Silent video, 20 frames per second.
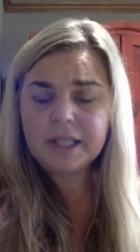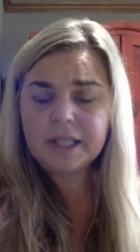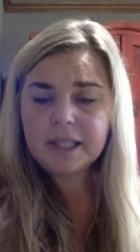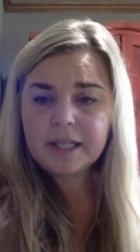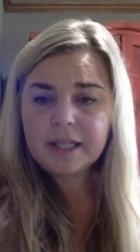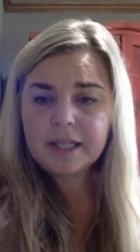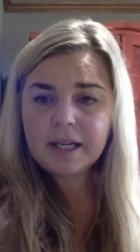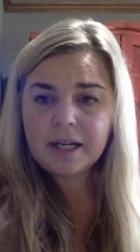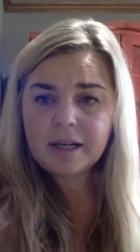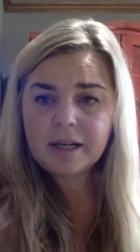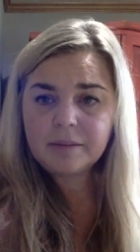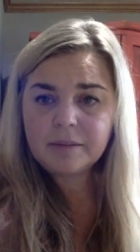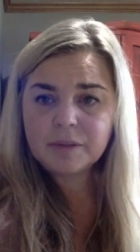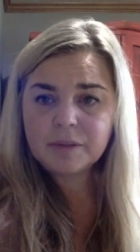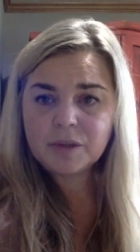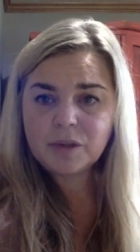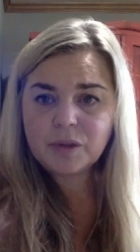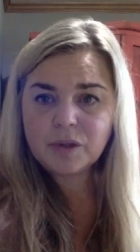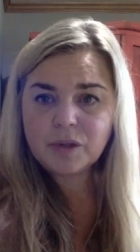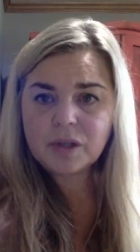So
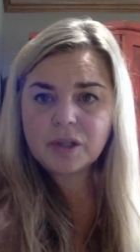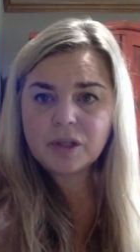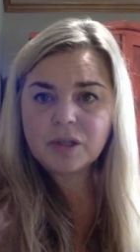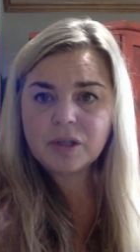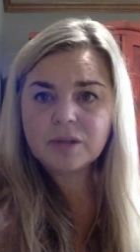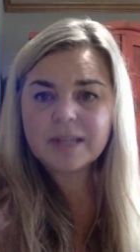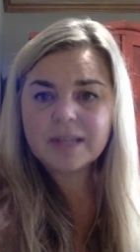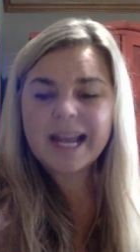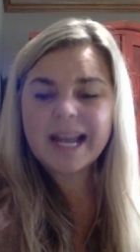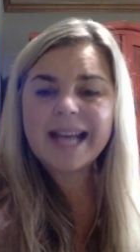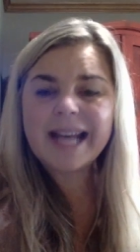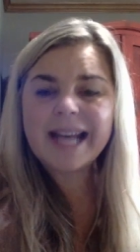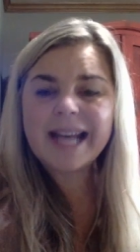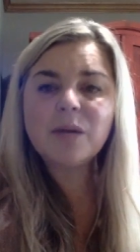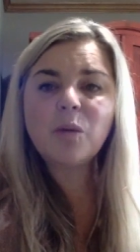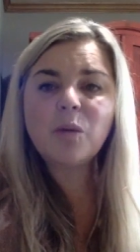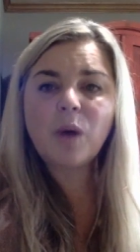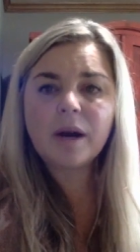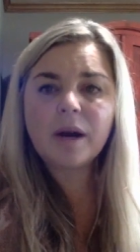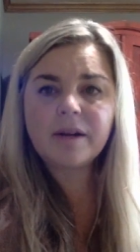you could use any
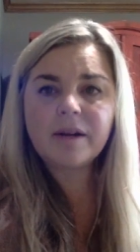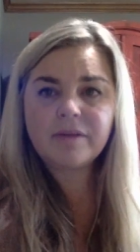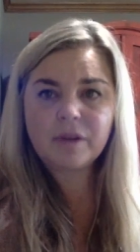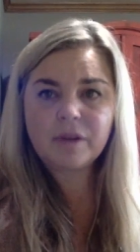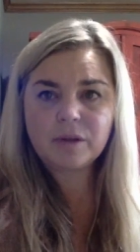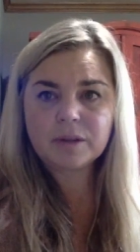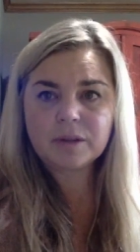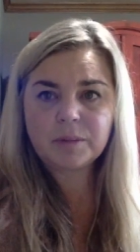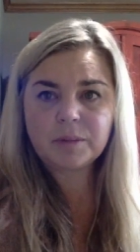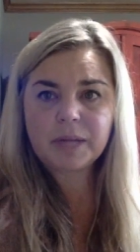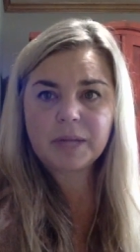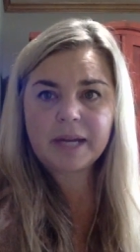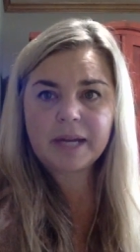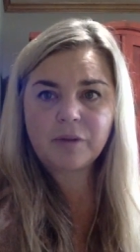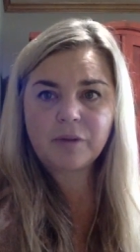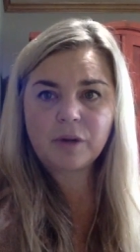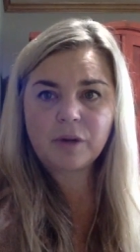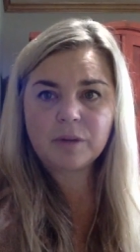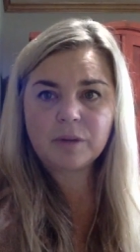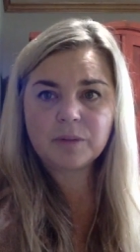one of those
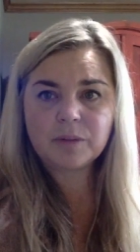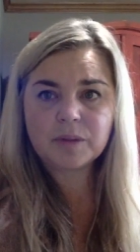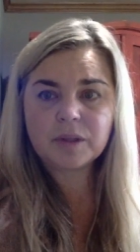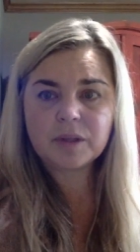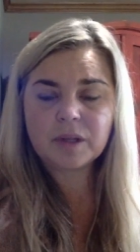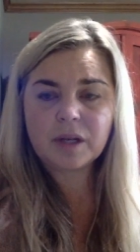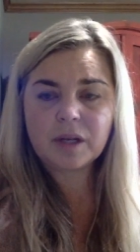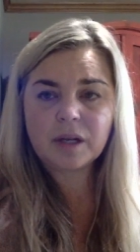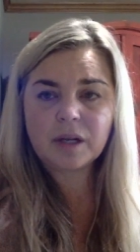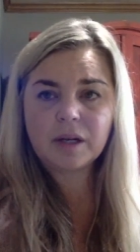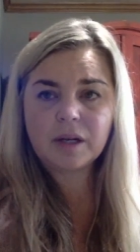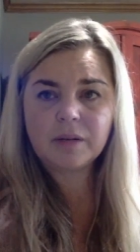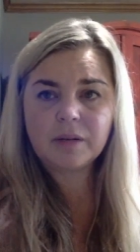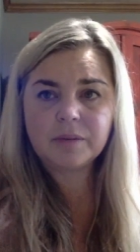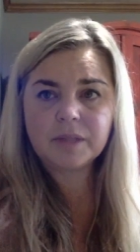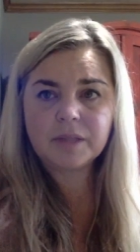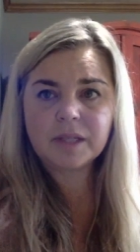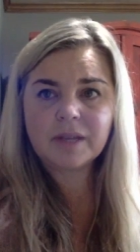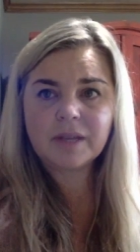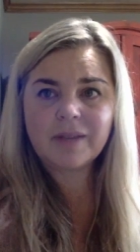platforms
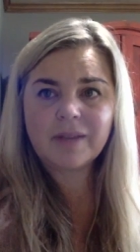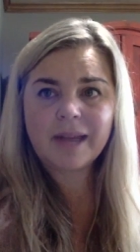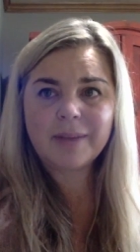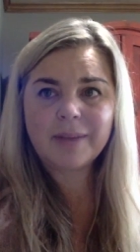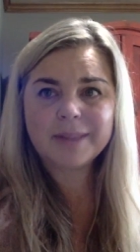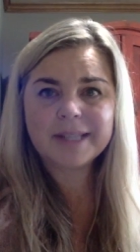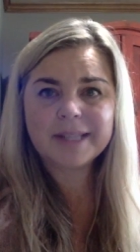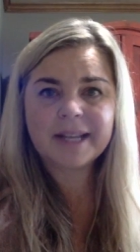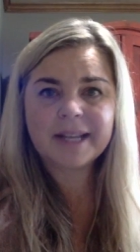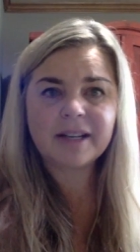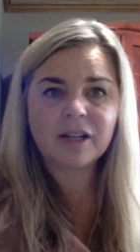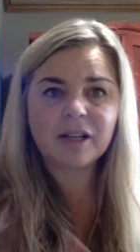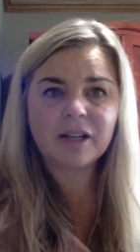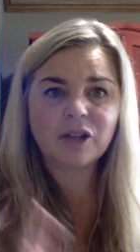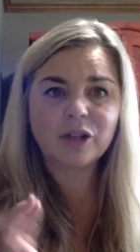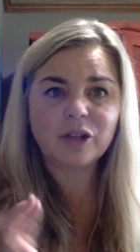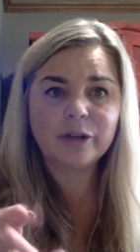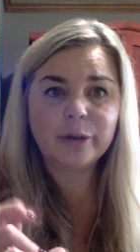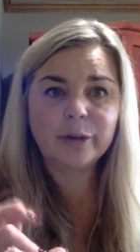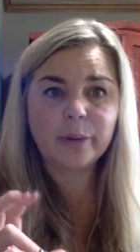to give Amazon a
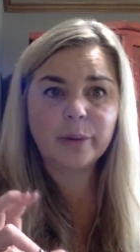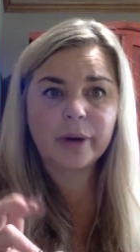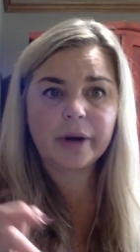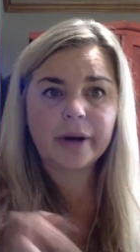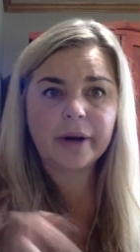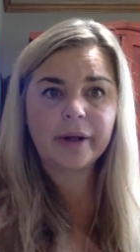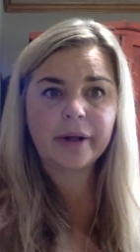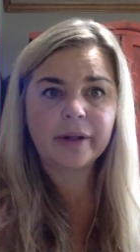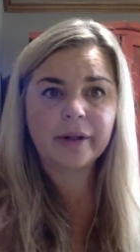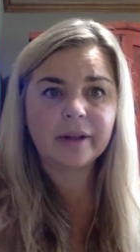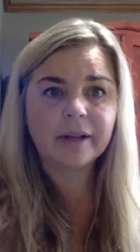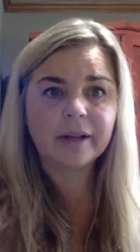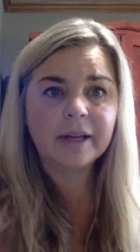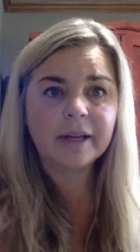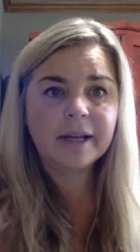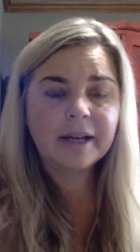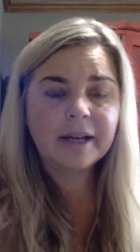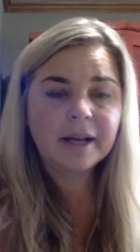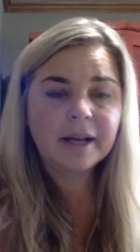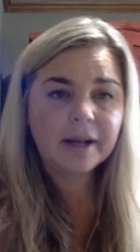URL
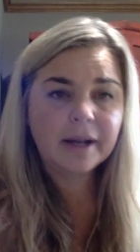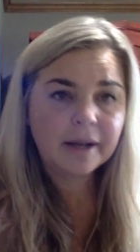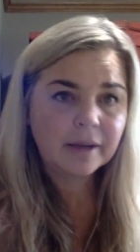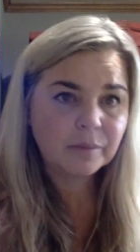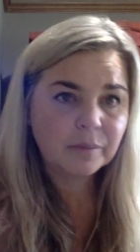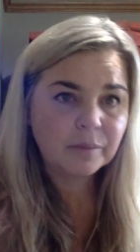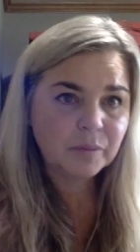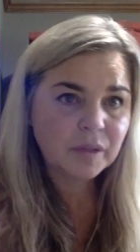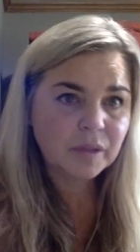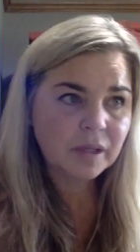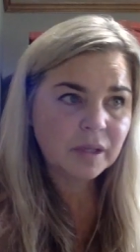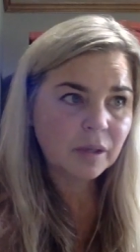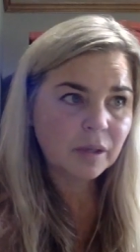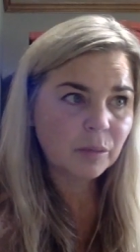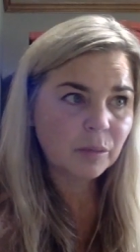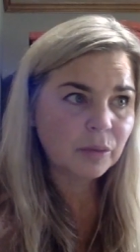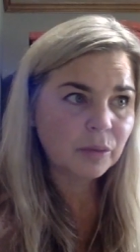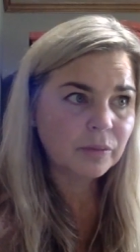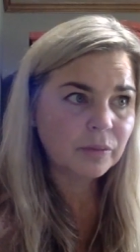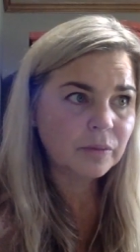to get
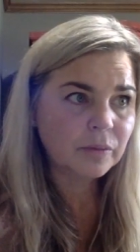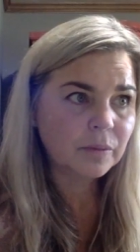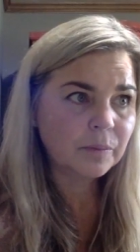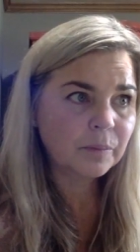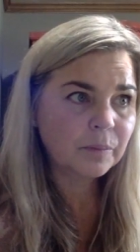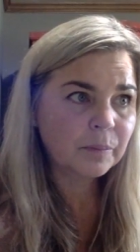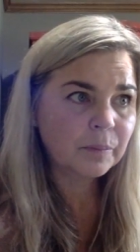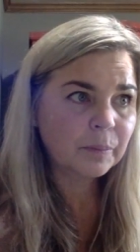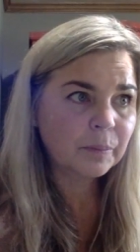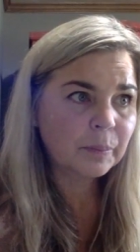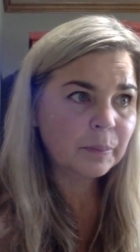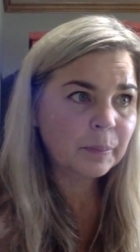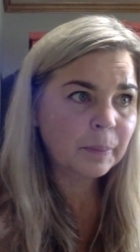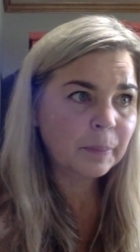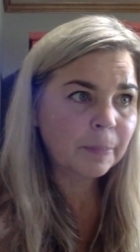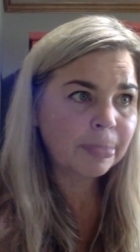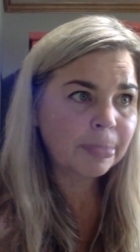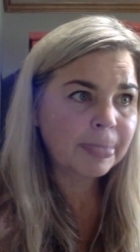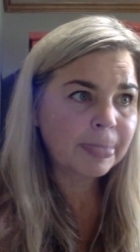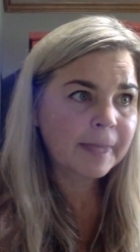approved.
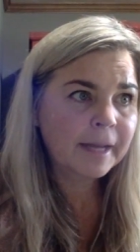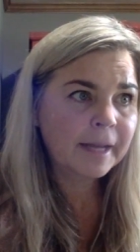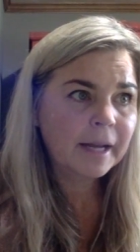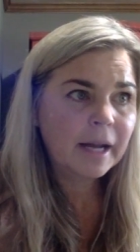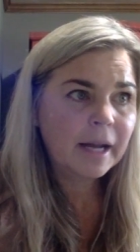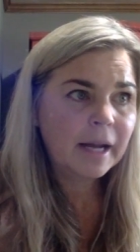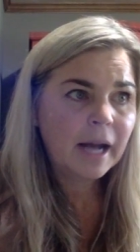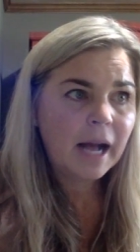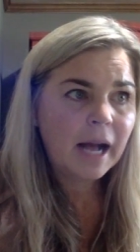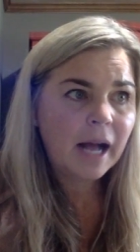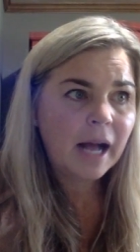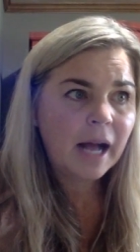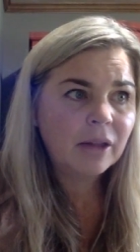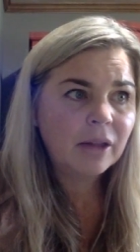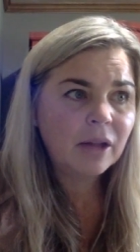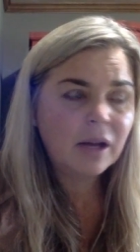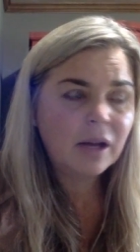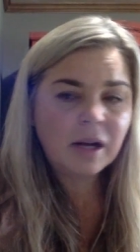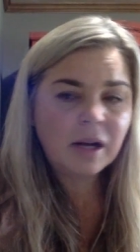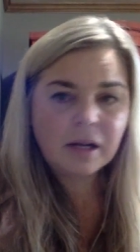How
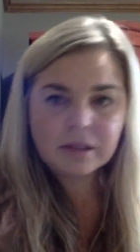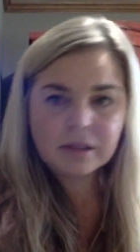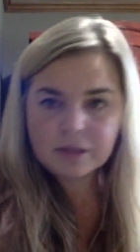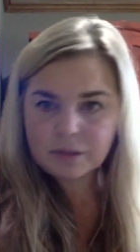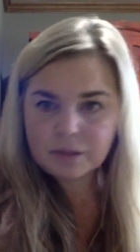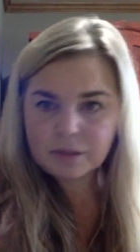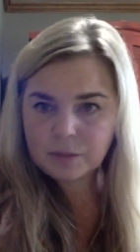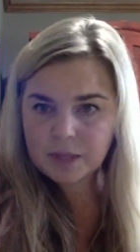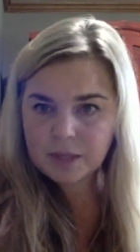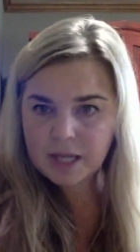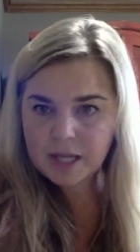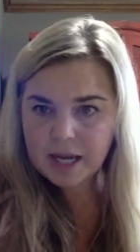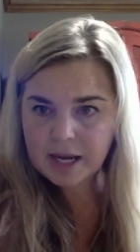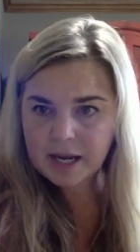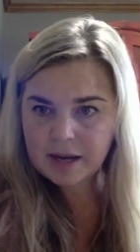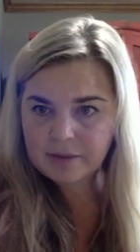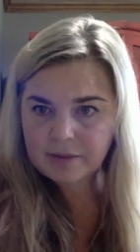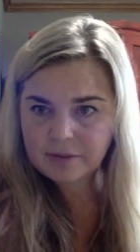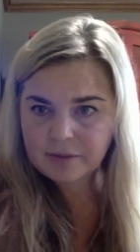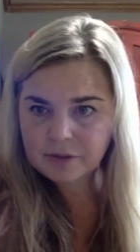long do we
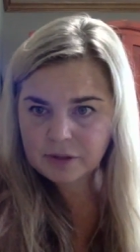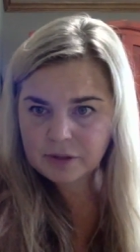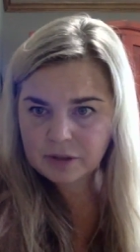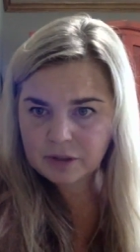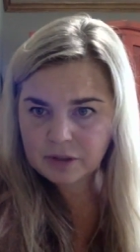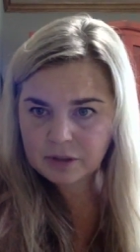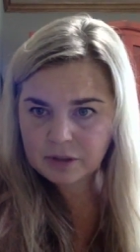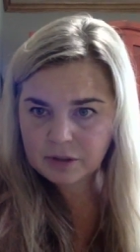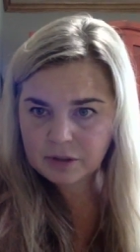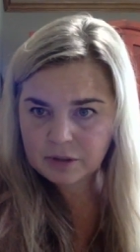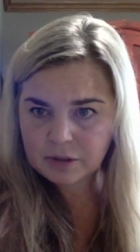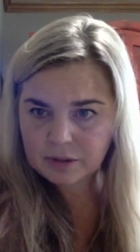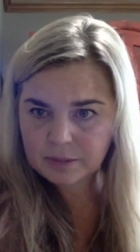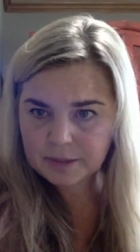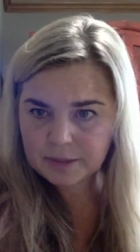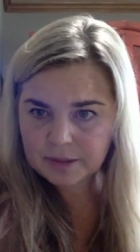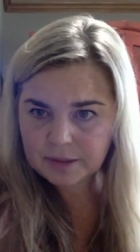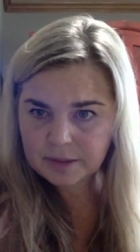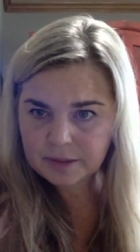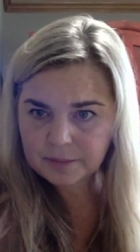have to, let me
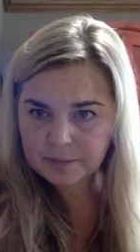see.